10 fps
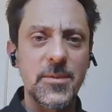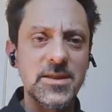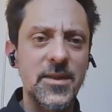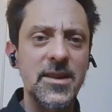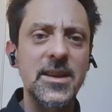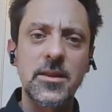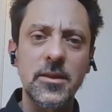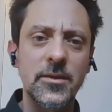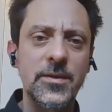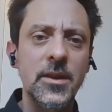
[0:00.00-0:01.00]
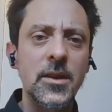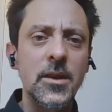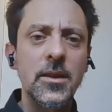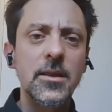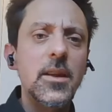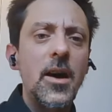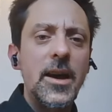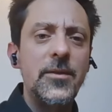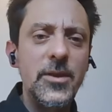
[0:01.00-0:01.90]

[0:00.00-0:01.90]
There's very little of live.